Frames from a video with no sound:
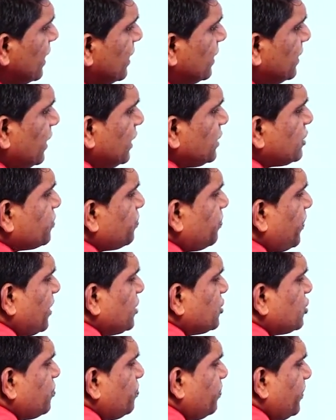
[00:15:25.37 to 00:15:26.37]
This
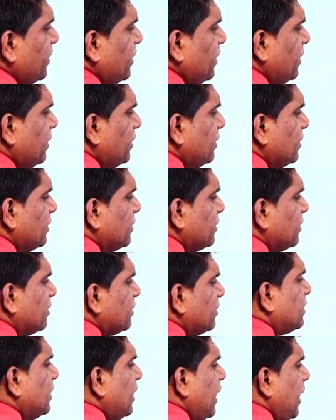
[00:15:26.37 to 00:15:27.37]
principle
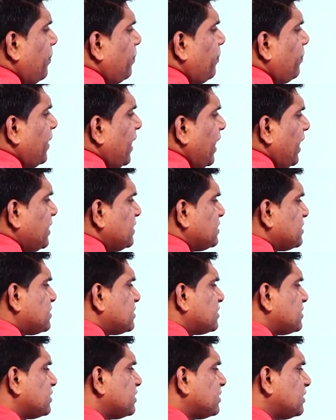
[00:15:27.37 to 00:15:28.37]

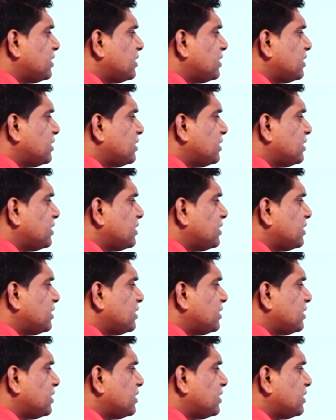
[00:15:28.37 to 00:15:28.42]
applies